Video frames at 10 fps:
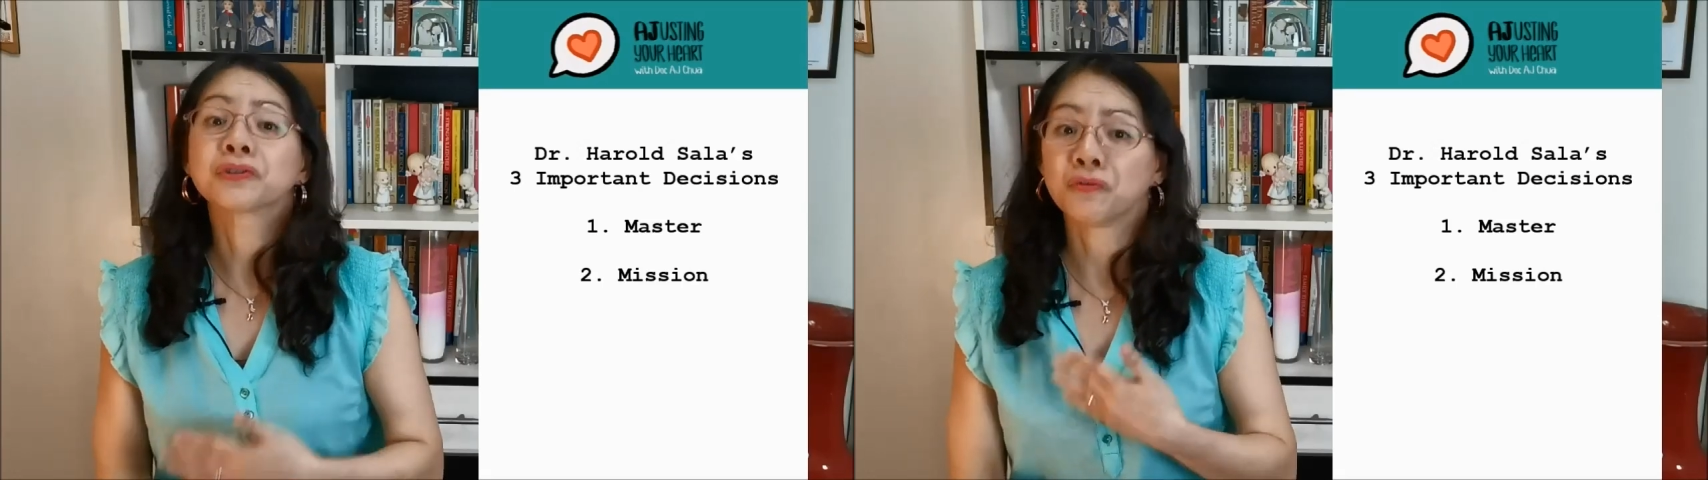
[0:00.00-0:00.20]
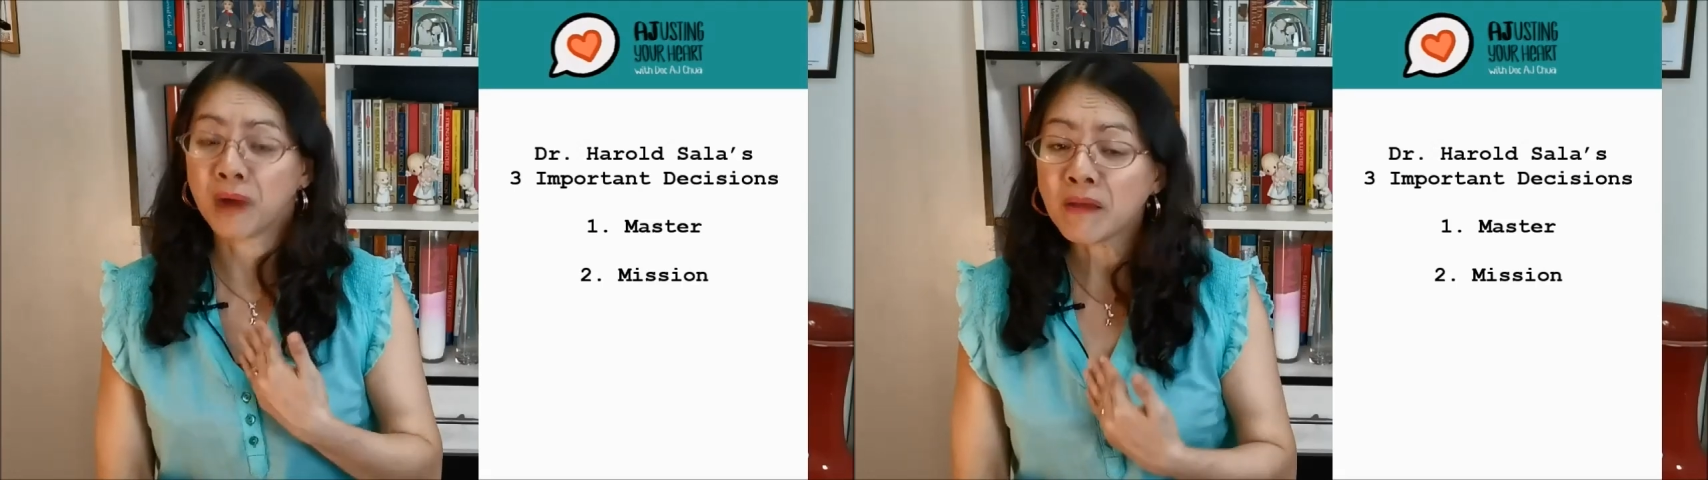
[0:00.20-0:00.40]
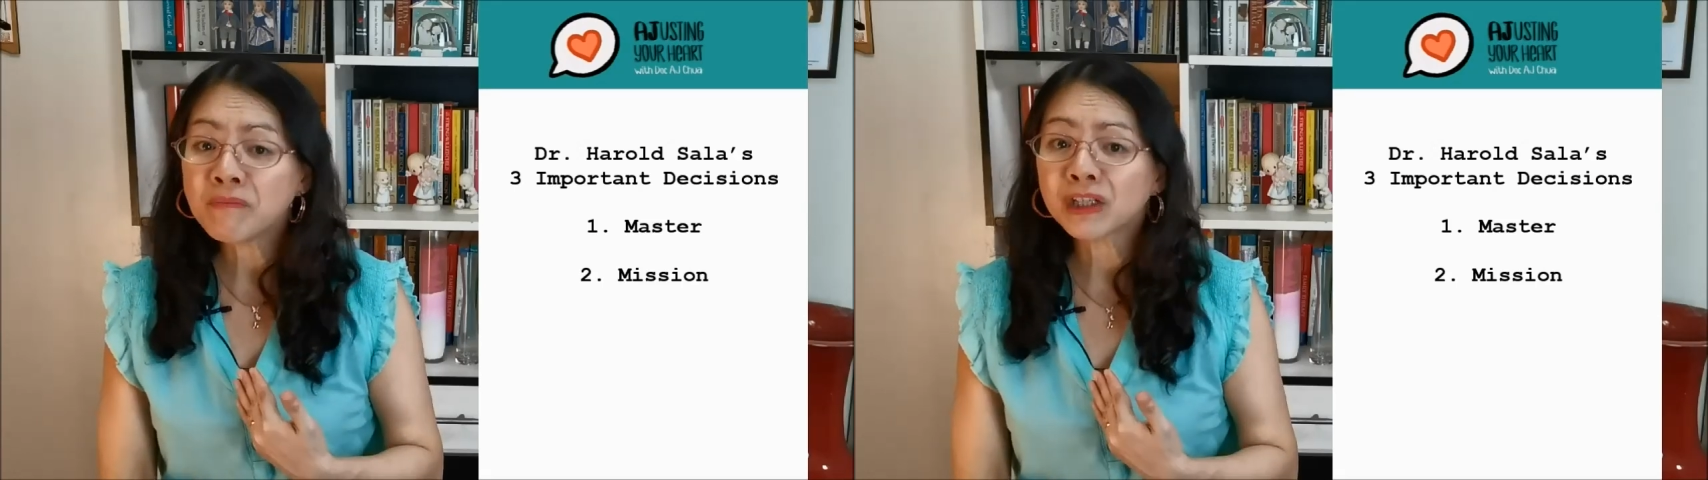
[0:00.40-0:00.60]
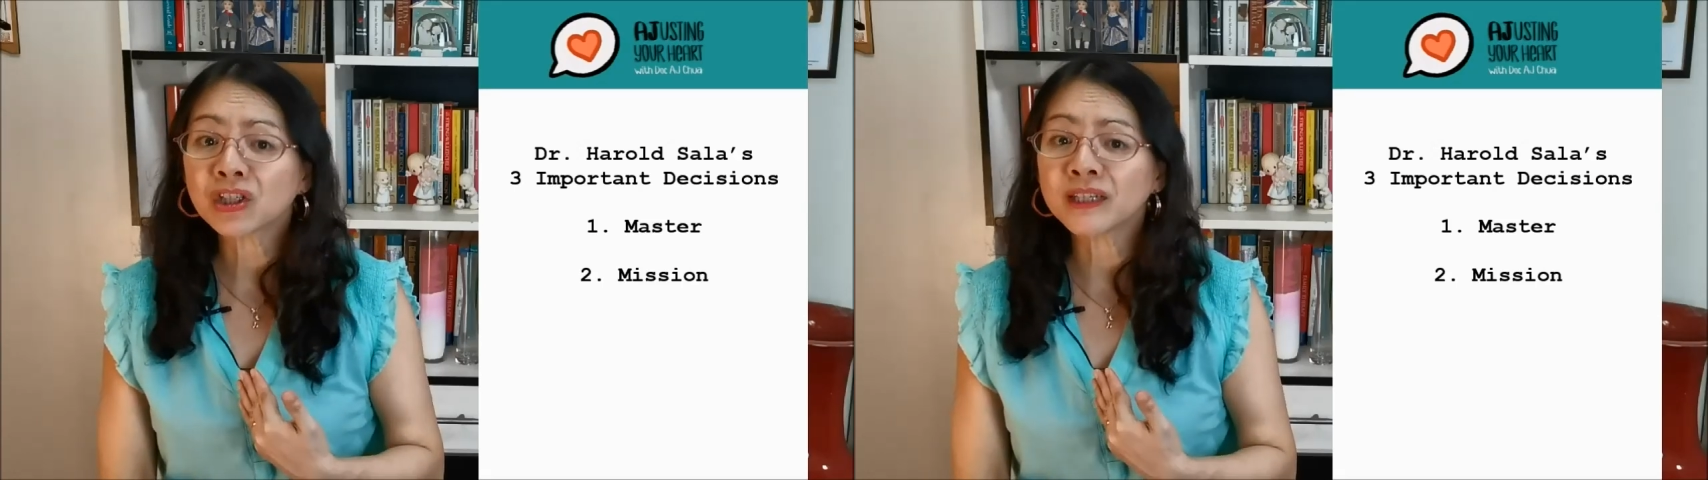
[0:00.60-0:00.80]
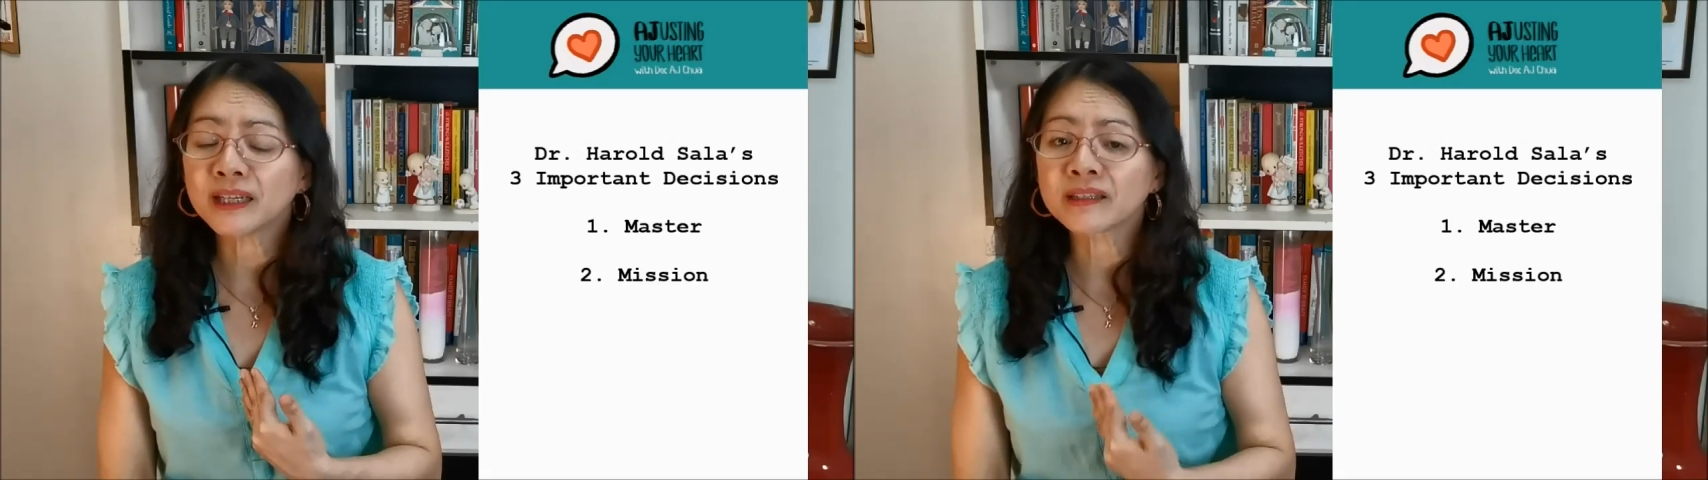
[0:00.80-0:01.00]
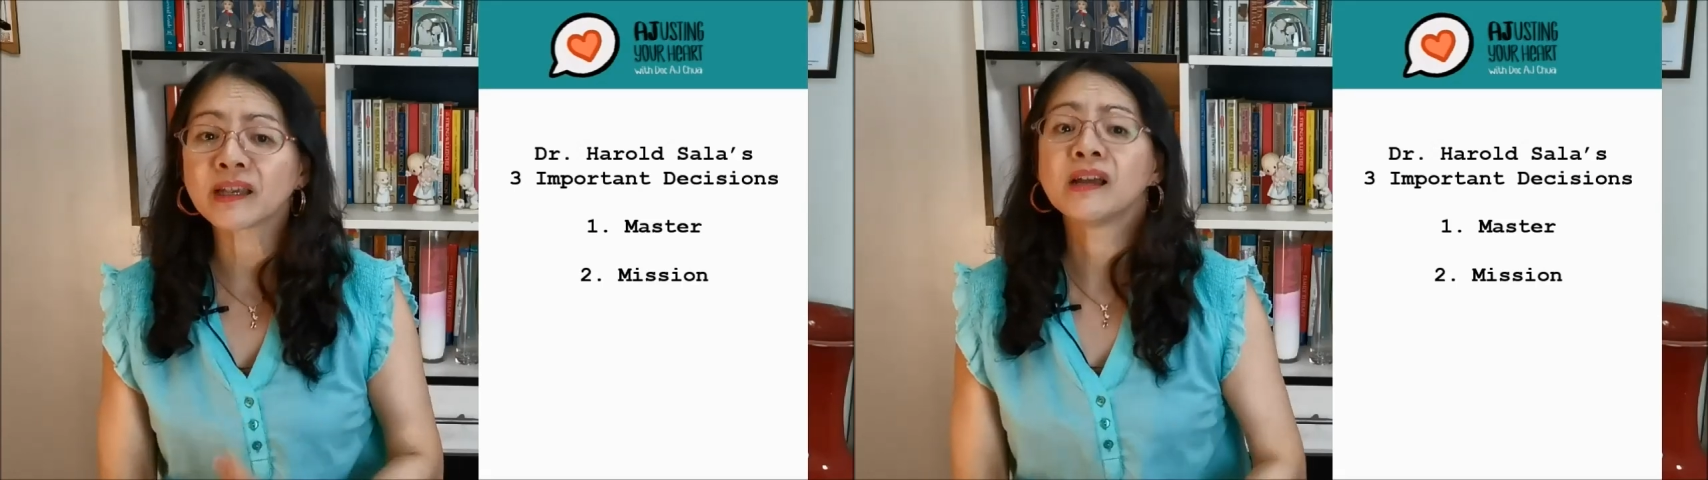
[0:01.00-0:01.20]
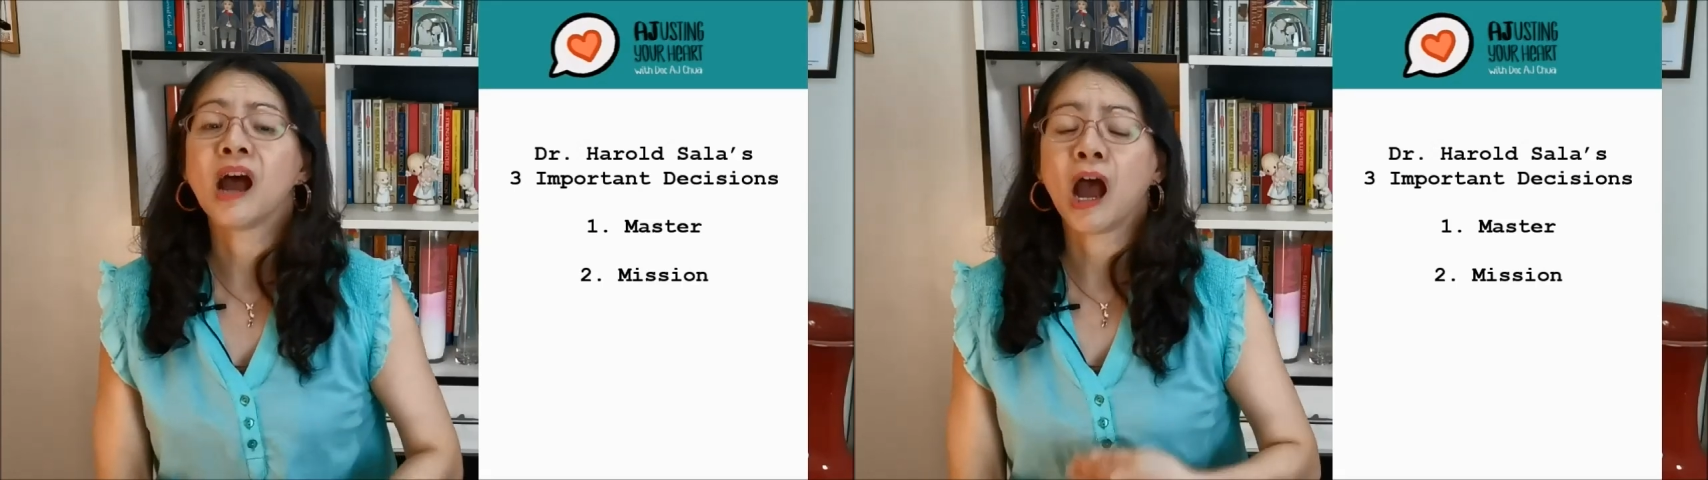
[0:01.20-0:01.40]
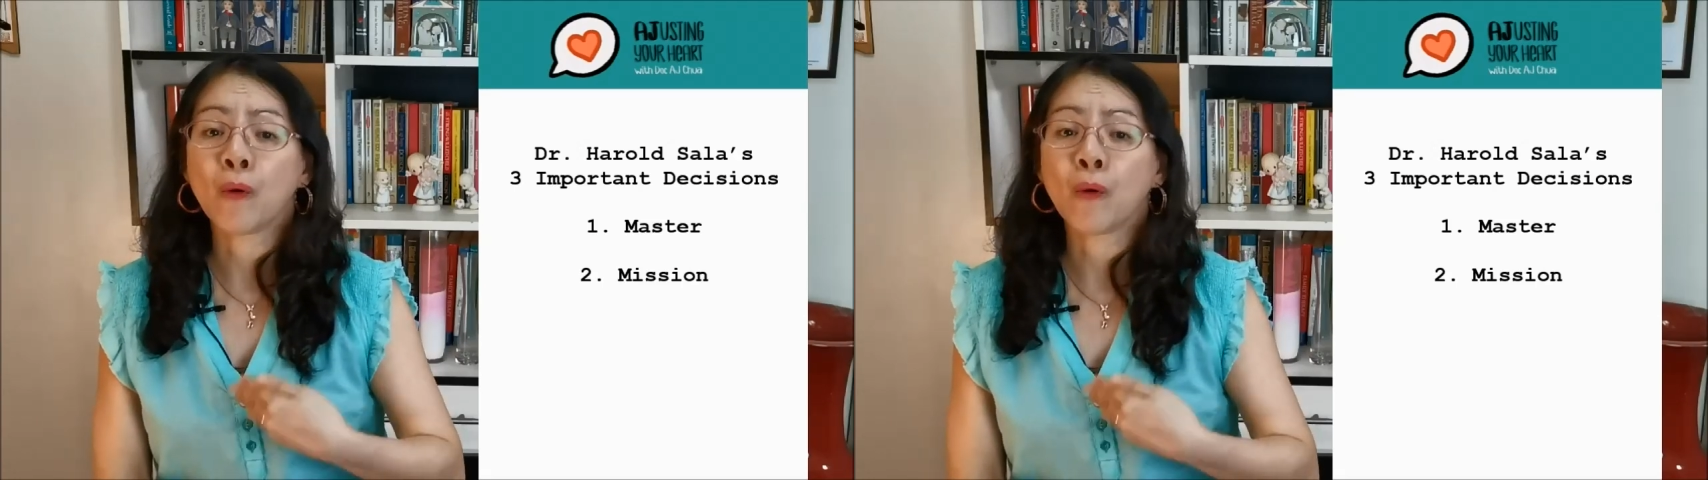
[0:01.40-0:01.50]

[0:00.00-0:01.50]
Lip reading: So my mission is,